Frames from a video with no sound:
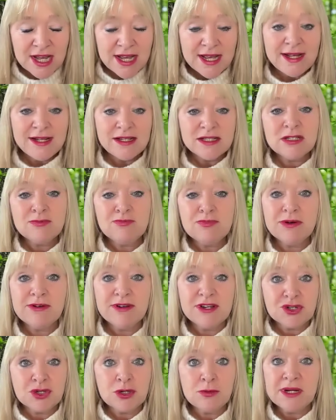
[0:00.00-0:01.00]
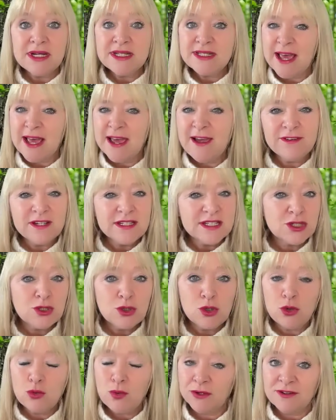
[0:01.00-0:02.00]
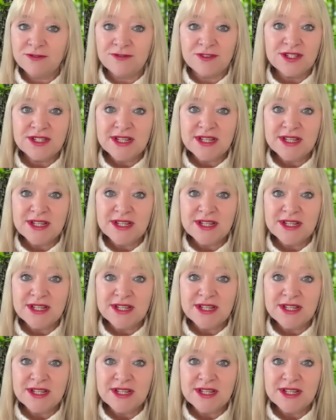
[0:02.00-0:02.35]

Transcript: It's spiritual because every single one of us